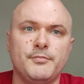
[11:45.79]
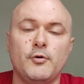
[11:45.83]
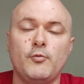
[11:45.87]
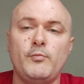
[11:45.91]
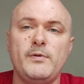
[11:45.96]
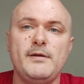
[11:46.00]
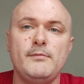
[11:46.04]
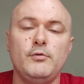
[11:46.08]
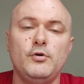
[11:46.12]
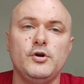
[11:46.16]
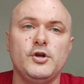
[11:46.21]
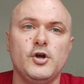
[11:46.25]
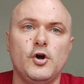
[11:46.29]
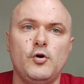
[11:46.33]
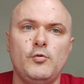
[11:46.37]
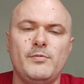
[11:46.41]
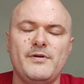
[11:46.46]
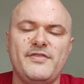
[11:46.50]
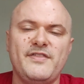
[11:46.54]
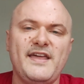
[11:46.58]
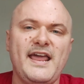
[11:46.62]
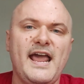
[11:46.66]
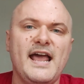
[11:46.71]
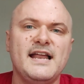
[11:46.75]
but we will go
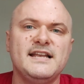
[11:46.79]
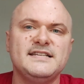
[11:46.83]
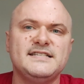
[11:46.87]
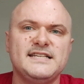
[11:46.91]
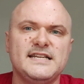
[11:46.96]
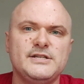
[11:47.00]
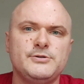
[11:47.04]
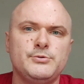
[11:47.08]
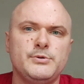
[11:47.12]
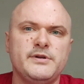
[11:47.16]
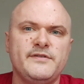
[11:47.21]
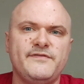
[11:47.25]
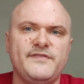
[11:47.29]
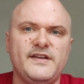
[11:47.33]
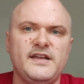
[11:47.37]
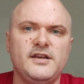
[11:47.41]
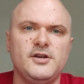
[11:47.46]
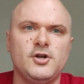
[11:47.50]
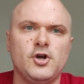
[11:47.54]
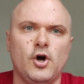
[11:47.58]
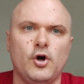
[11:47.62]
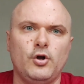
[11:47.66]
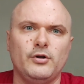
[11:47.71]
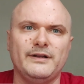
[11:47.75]
with the ancestry
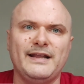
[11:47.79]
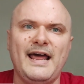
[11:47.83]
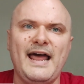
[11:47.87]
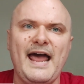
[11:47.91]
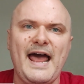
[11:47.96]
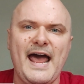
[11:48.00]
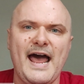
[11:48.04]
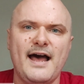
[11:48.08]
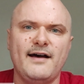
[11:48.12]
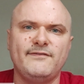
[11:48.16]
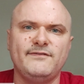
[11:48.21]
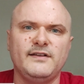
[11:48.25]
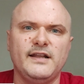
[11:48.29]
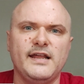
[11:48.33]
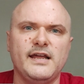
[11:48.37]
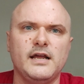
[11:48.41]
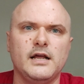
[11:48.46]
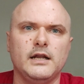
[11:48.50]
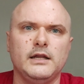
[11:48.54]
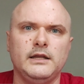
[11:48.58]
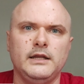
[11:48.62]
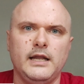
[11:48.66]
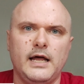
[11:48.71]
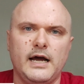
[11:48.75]
feat called
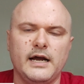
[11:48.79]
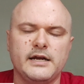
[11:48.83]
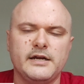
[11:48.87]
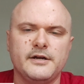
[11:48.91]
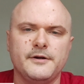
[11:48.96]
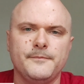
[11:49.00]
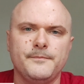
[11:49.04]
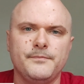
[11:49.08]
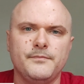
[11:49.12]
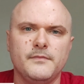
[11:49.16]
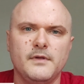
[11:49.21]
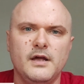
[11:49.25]
Halfling Luck.